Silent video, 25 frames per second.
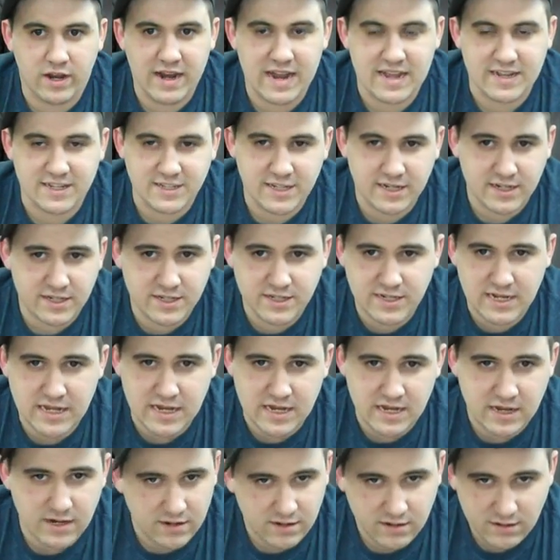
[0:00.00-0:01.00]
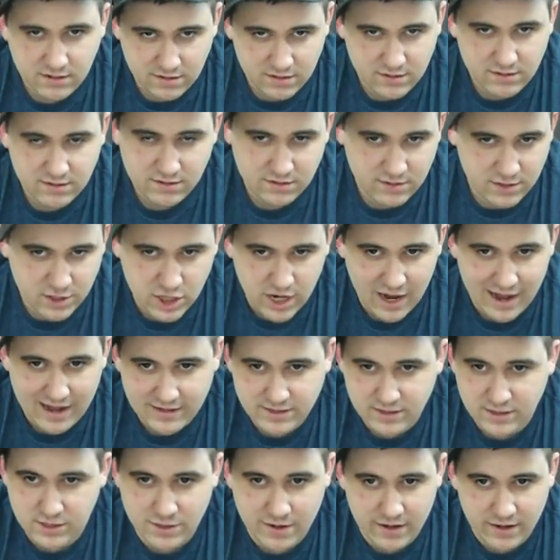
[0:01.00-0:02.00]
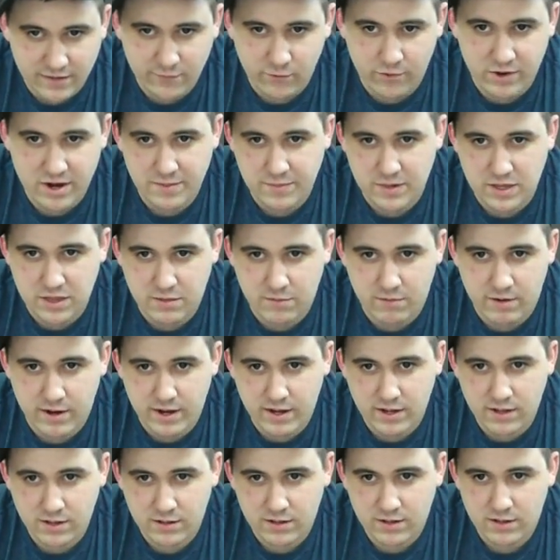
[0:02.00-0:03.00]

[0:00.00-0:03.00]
looking at 16 shots at strength 4 AP 3.